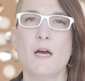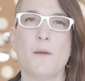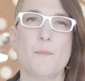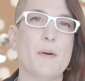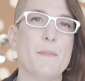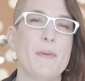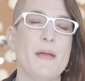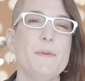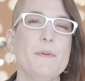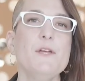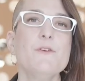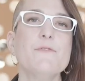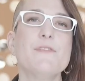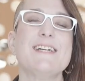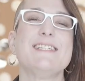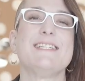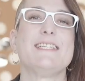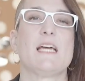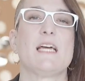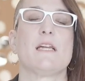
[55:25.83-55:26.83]
But maybe you've
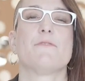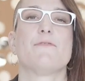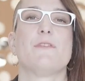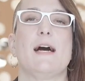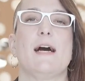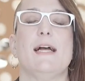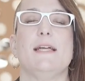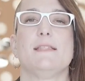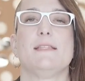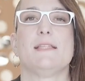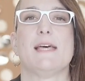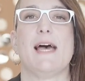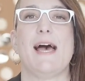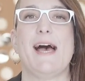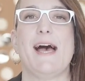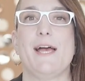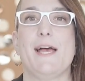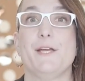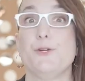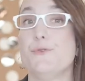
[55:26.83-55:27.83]
identified
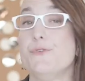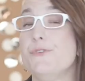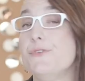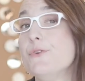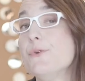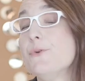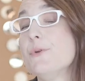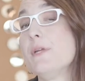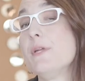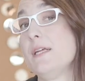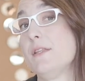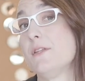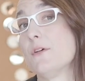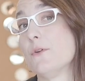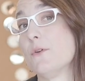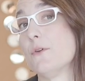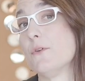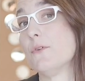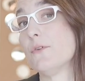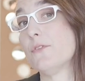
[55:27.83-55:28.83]
that you do need
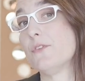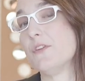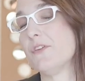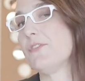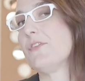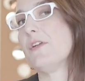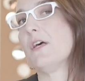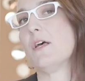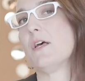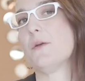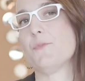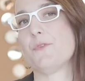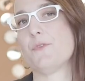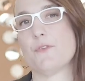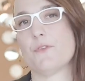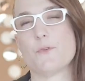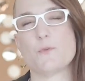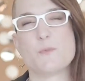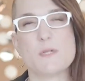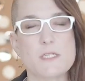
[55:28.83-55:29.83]
those systems
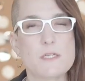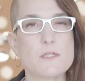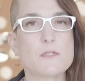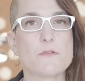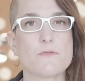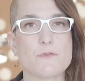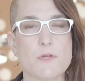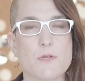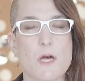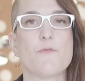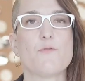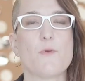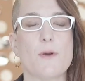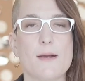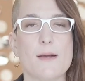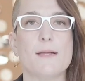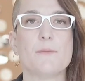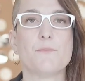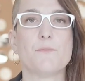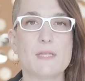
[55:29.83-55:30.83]
and those pieces of
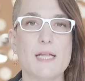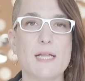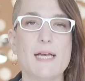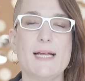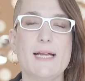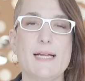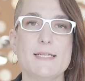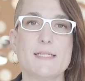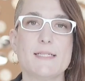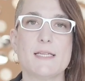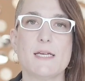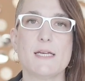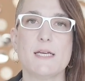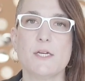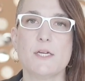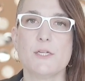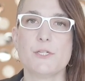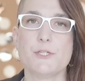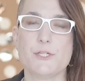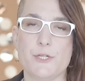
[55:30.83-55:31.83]
software in place
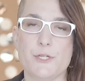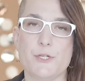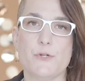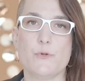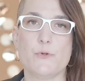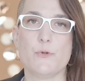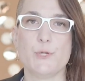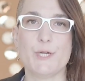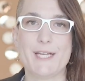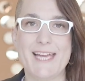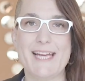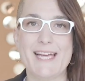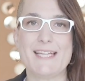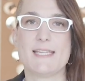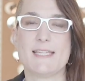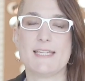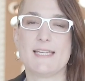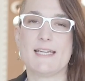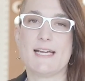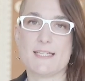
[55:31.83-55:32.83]
to get
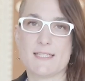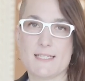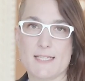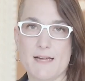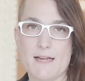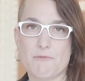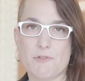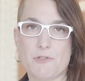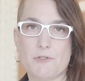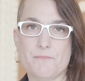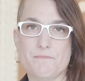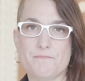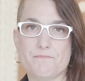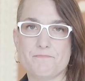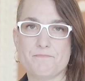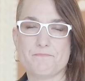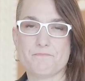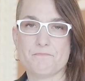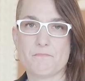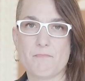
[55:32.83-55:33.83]
to the next level.
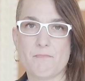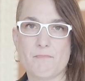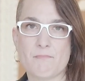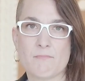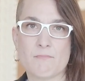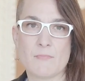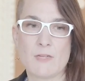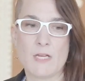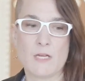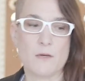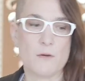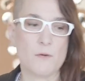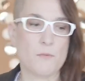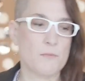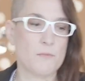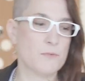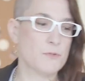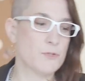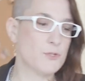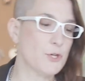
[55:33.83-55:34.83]

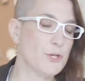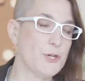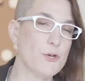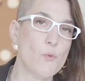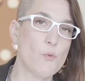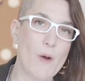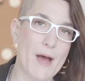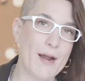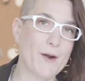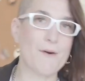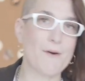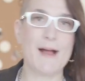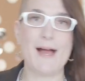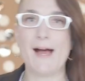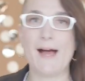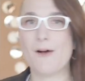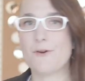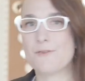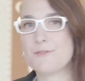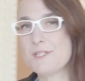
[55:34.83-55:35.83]
So you went
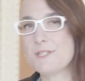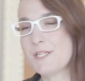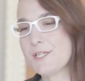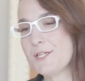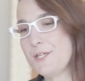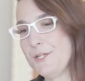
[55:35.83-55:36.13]
around,